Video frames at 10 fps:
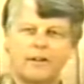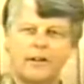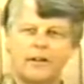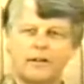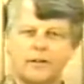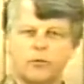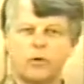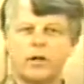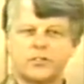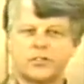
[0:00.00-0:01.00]
uh,
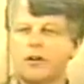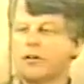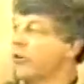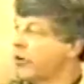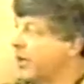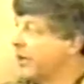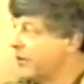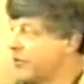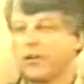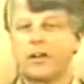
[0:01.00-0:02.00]
when I start looking at
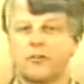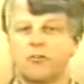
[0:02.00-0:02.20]
this kind of